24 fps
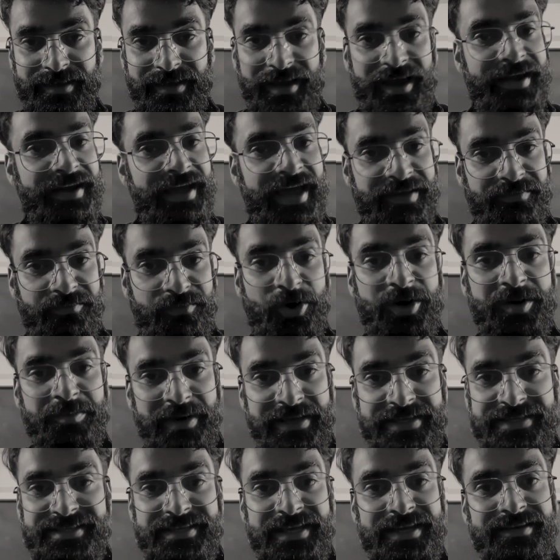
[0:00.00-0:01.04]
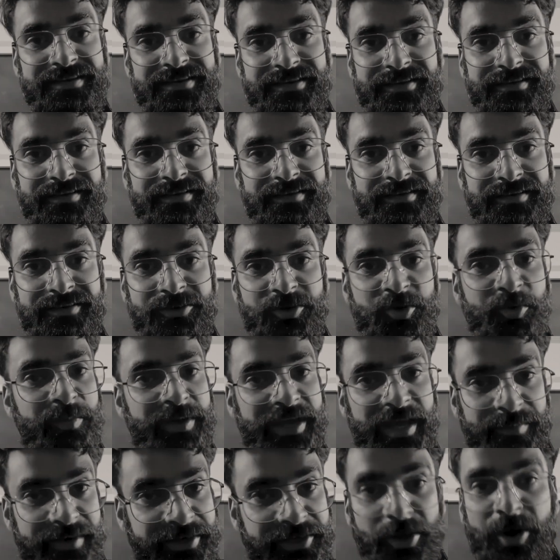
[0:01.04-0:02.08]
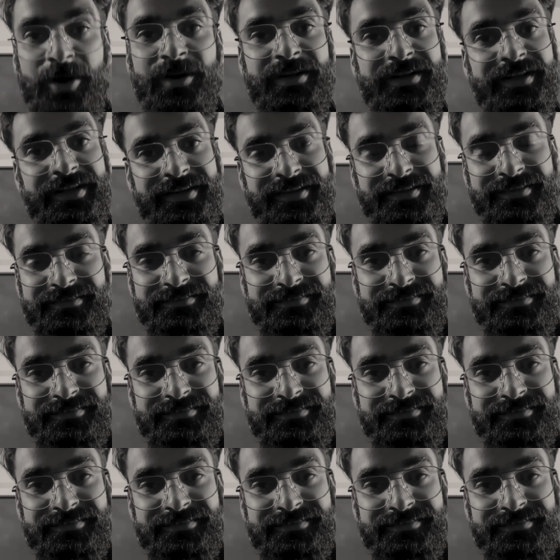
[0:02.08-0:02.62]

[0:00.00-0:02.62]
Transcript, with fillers: and I want my son to become a doctor.